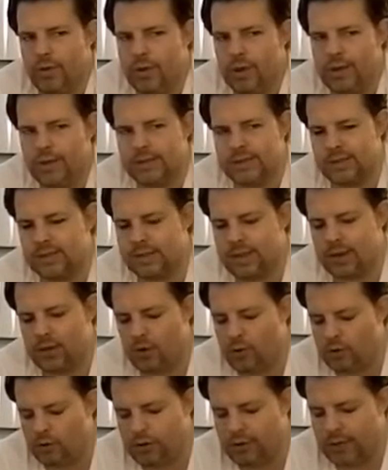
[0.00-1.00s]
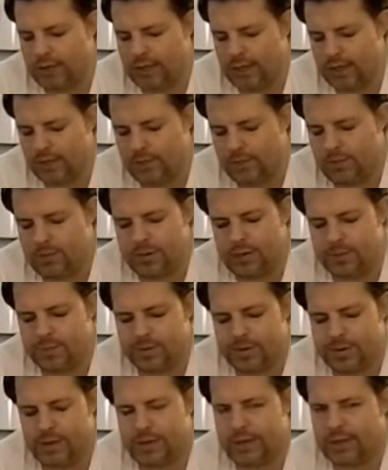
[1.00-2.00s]
isn't the only game you can
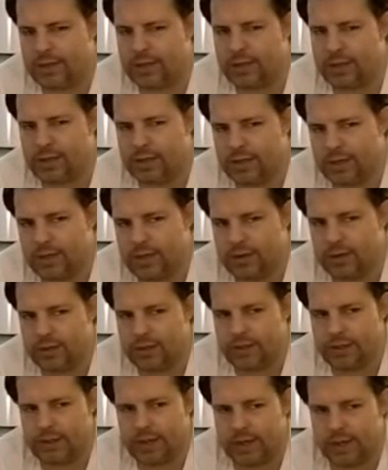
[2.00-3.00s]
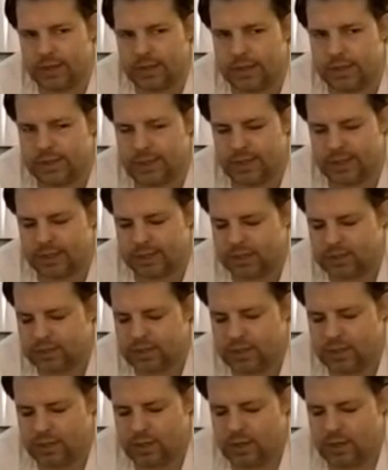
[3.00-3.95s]
play here in the United States.